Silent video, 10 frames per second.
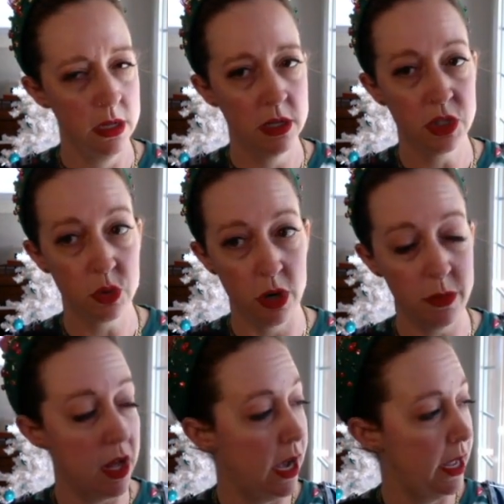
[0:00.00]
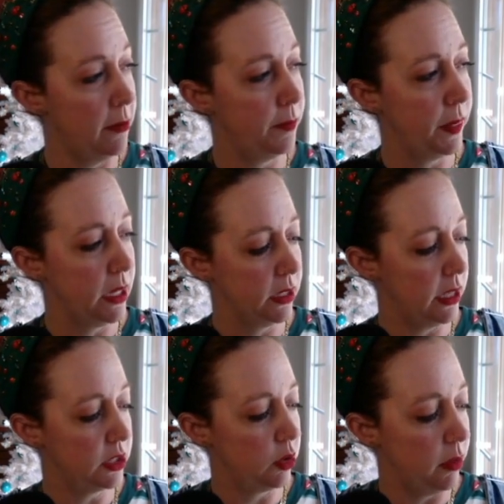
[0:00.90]
story plot,
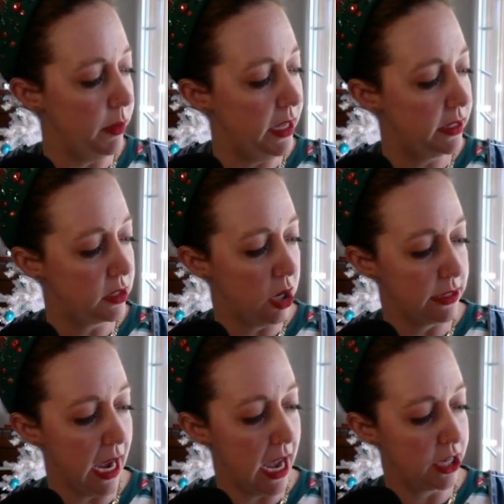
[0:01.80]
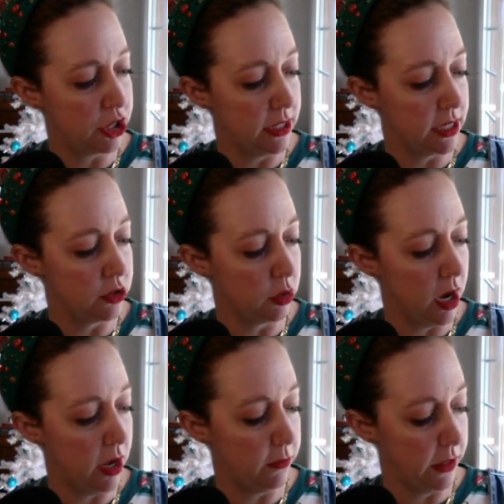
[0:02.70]
story beats, call to action, central
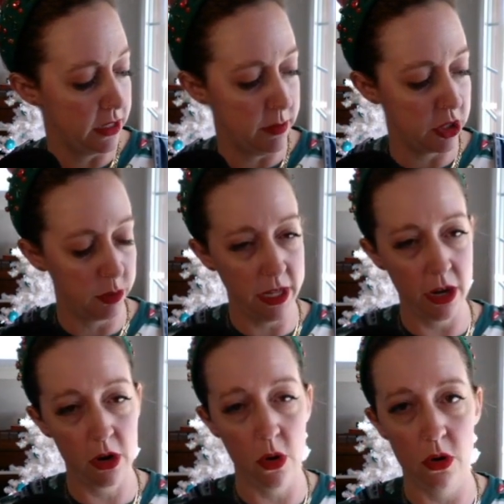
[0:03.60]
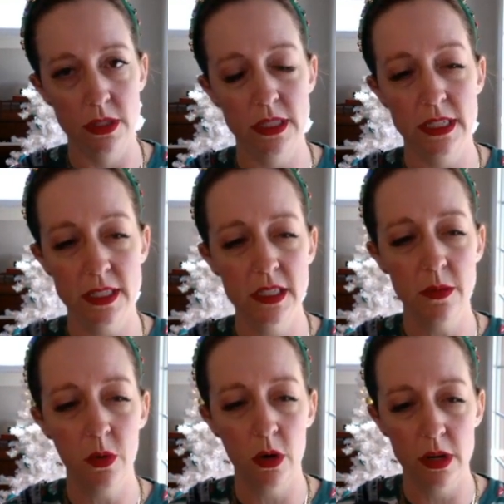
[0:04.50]
conflict, major player goals. This is
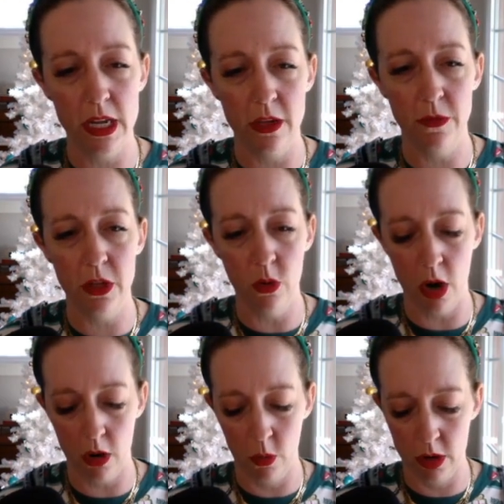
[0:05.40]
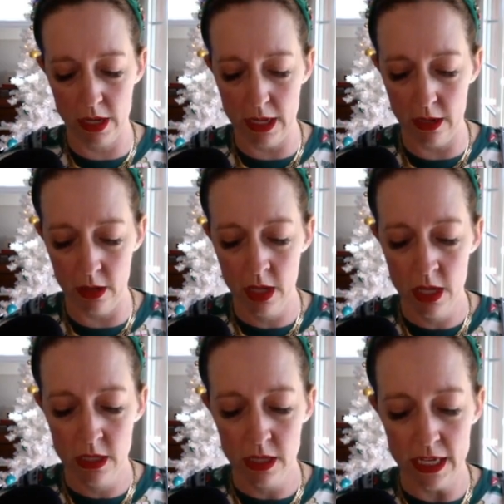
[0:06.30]
important if you are working.
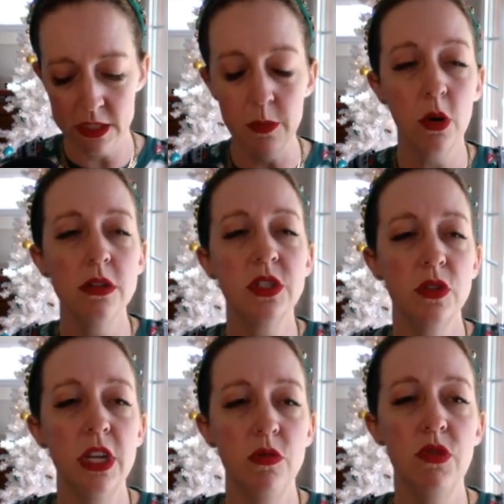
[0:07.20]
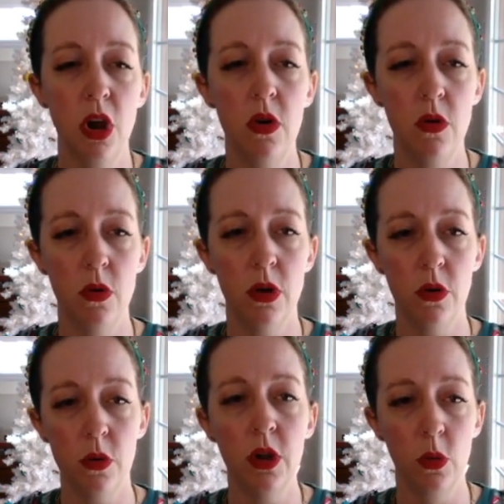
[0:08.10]
It's important so that you know
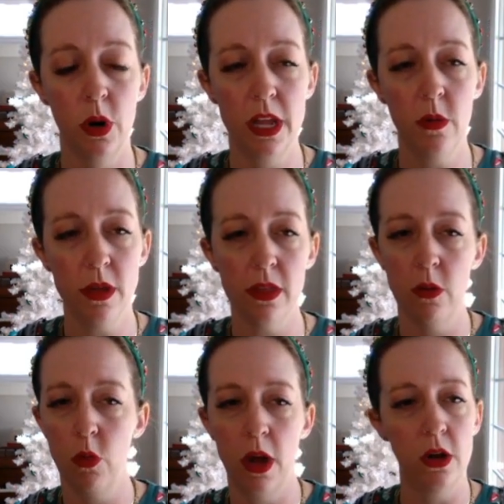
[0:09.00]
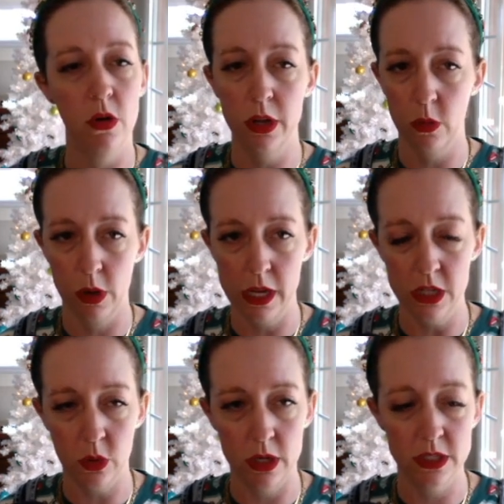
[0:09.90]
who you're working with and what goal you're working
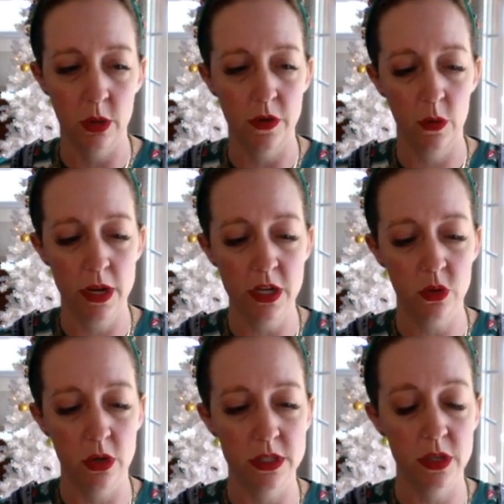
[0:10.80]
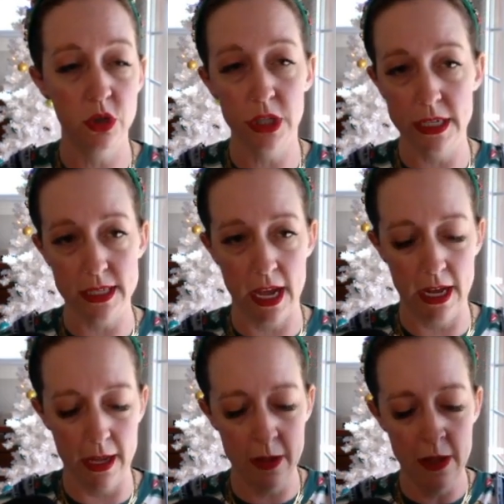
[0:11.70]
towards. So if you're working toward social
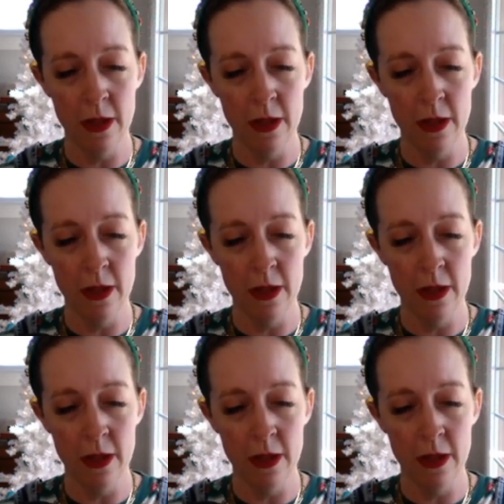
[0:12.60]
anxiety,